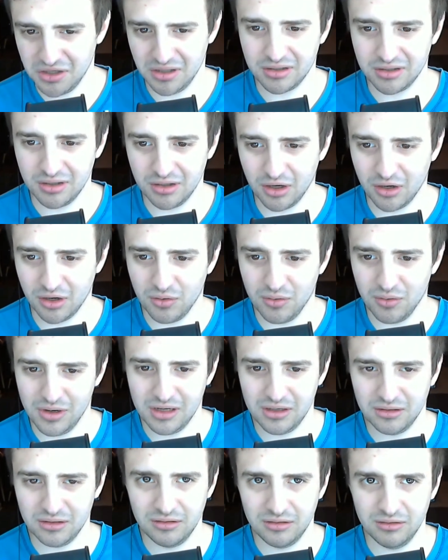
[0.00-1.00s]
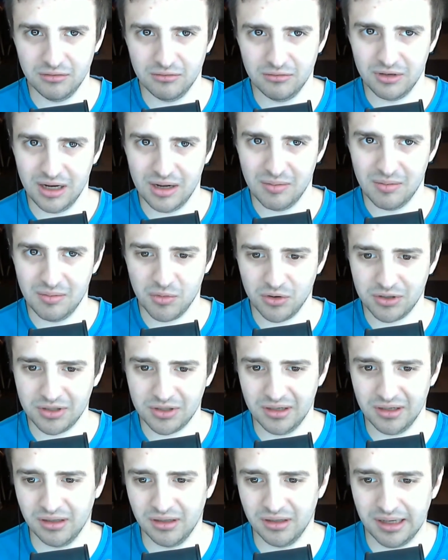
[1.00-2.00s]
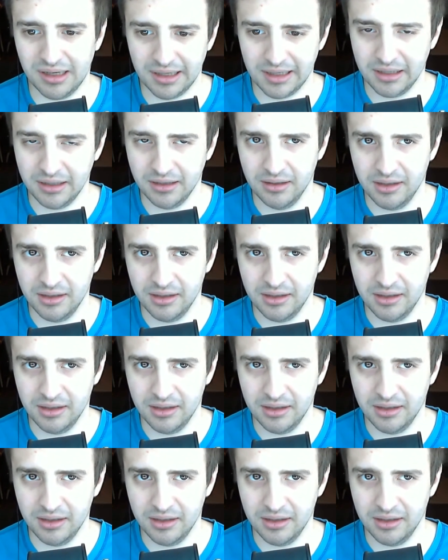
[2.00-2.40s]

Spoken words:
is to go into Ember CLI.